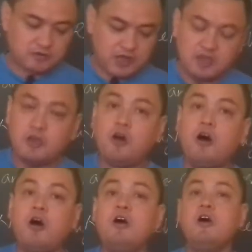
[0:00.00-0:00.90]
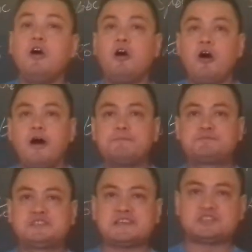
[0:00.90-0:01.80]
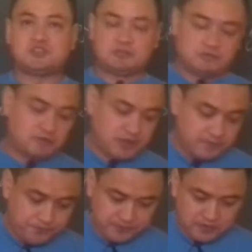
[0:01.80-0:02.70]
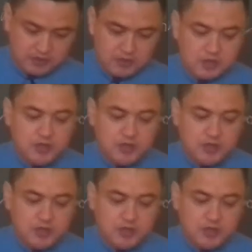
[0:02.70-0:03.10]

Okay, or objection. Okay,